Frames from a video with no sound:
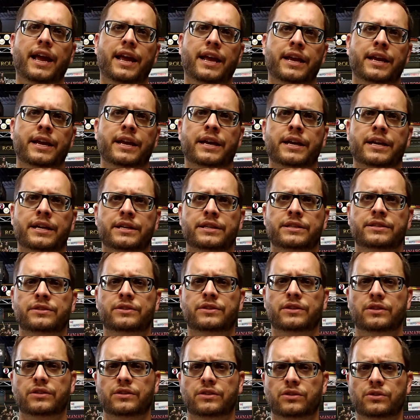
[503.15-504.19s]

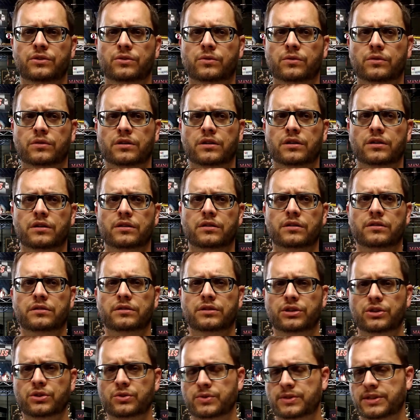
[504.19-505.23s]
and you're
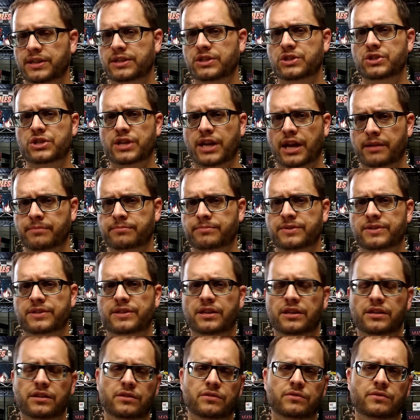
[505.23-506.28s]
using gems
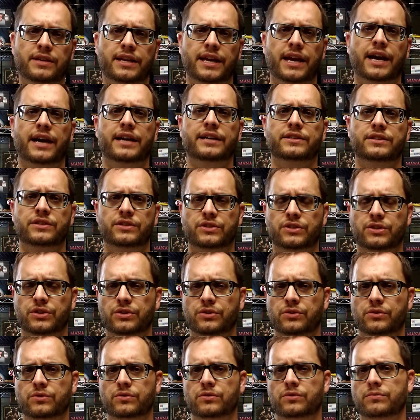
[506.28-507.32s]
that you get
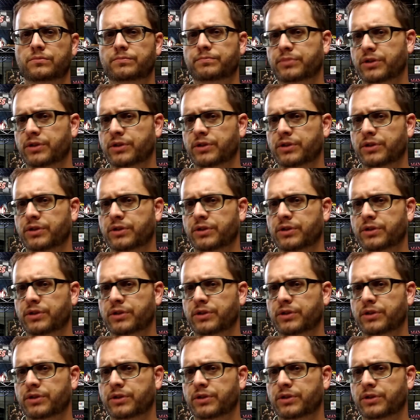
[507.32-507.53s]
to